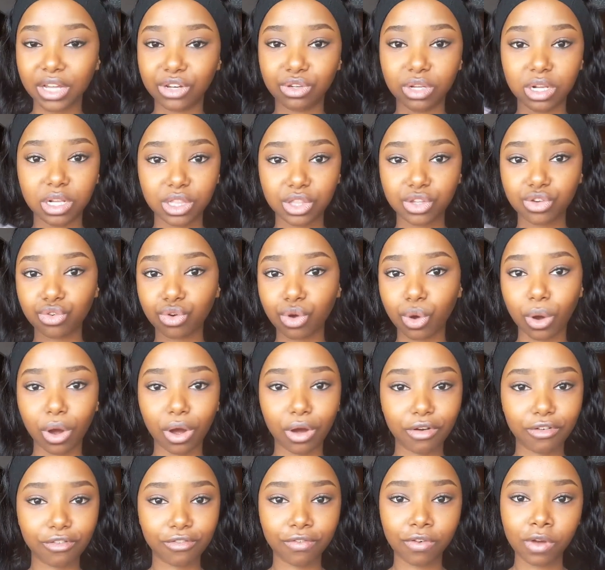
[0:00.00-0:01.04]
it will
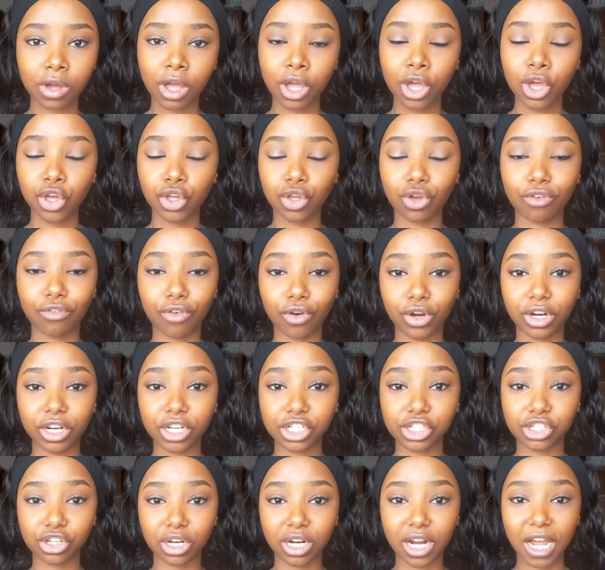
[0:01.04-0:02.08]
throw off your
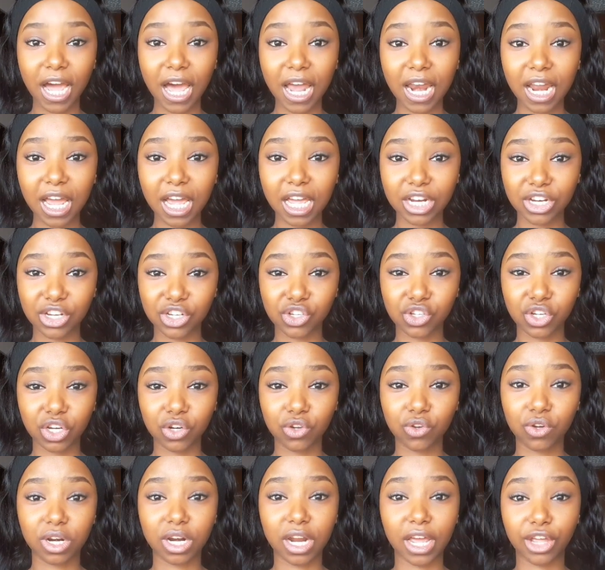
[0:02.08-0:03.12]
foundation color and it
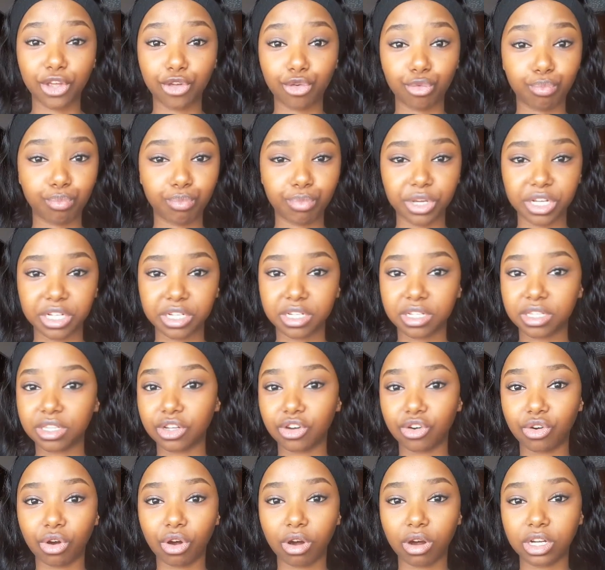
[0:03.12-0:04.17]
will look like you picked
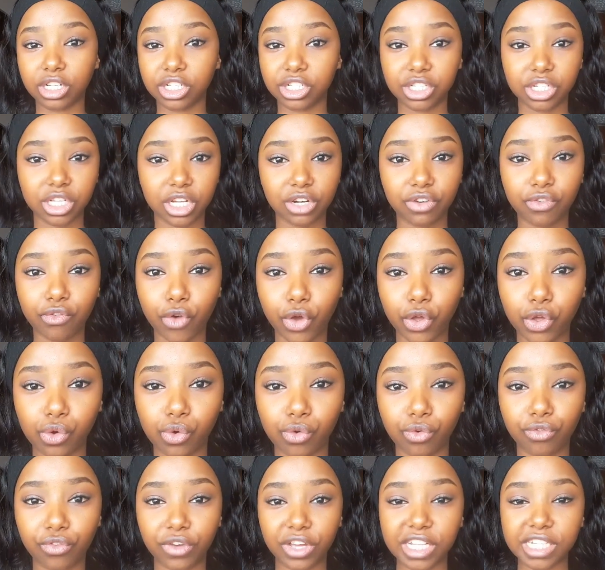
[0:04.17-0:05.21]
the wrong shade for
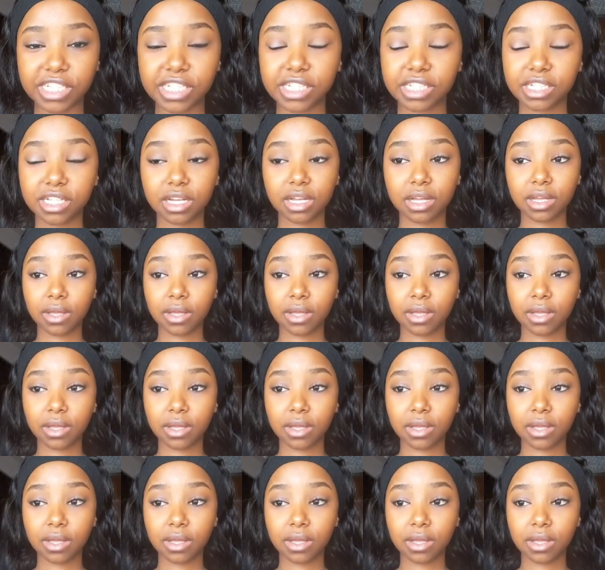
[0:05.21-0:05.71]
your face.